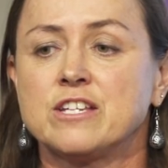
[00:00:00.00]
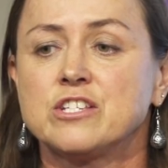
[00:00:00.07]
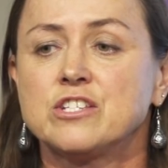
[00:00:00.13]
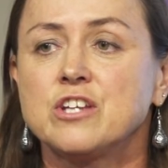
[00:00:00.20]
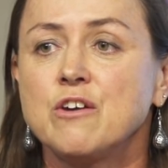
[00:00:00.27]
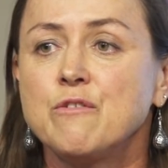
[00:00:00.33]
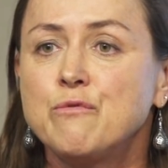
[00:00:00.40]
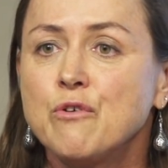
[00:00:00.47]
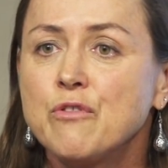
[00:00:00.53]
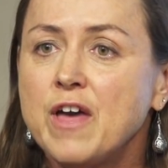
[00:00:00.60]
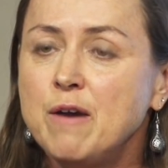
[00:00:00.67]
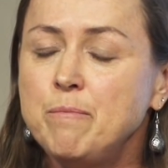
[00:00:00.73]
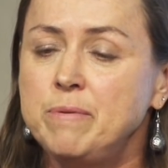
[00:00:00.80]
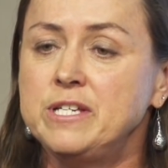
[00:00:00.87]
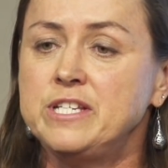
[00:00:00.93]
So for
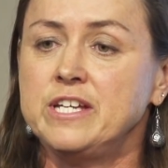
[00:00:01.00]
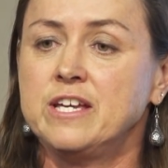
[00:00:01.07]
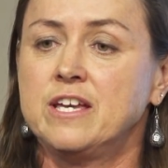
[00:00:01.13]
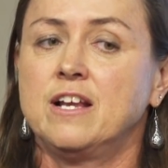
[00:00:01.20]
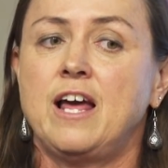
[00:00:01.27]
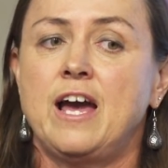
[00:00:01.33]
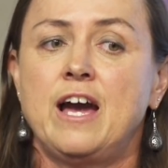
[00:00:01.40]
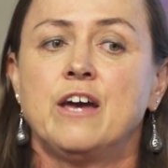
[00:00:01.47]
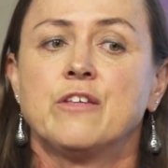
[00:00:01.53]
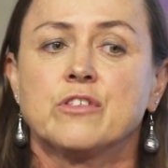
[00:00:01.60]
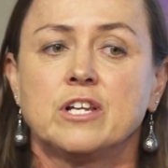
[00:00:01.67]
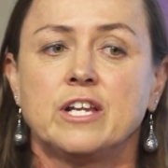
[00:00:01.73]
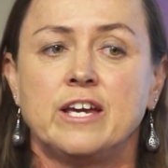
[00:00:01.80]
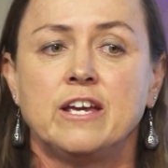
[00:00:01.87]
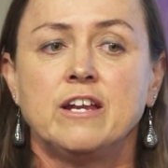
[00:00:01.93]
that particular
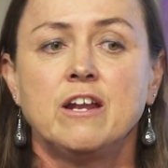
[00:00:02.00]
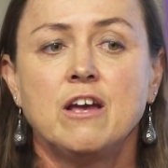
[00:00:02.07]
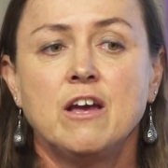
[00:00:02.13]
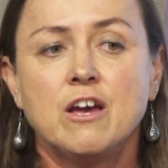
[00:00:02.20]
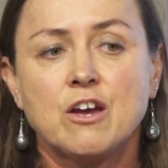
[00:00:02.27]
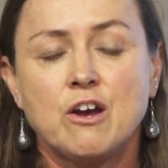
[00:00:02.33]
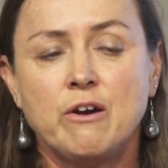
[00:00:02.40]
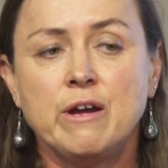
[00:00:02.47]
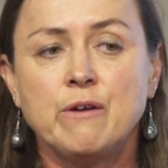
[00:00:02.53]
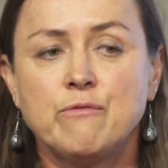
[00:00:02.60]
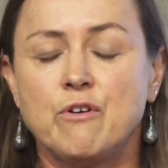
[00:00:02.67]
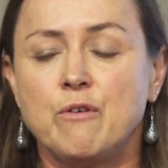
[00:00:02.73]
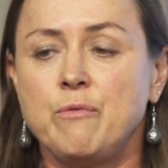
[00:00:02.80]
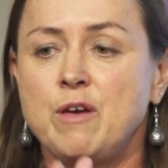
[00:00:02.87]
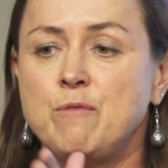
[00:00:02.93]
athlete, going
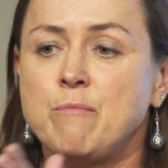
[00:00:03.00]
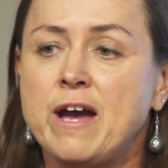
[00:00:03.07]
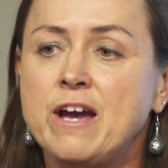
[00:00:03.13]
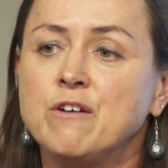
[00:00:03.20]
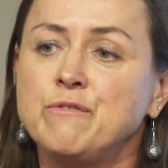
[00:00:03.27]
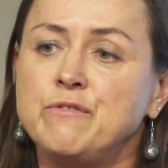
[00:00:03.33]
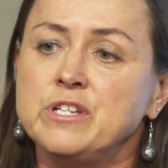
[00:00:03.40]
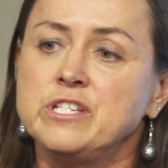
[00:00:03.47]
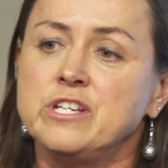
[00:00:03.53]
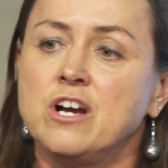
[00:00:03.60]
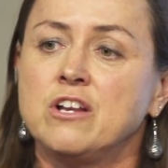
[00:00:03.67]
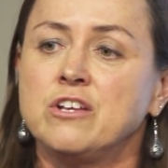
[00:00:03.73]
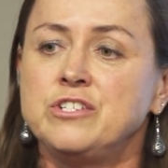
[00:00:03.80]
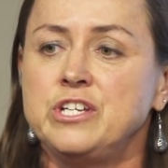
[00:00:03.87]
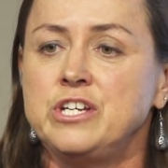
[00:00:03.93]
from their male
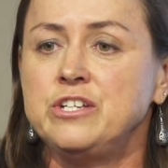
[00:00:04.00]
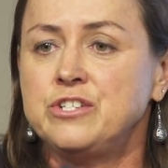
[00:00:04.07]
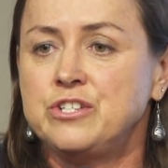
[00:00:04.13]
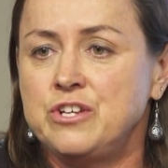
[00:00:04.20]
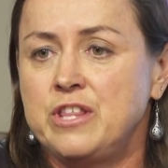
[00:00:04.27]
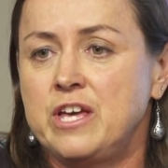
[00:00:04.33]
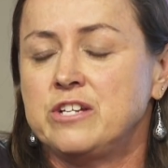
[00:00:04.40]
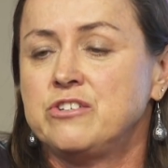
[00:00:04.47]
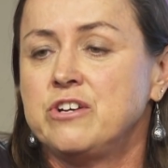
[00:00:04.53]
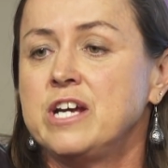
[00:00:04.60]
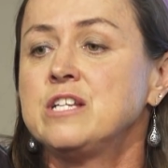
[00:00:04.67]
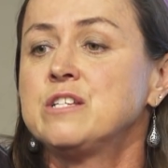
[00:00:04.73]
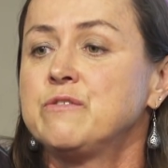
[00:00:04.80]
physiology to their trans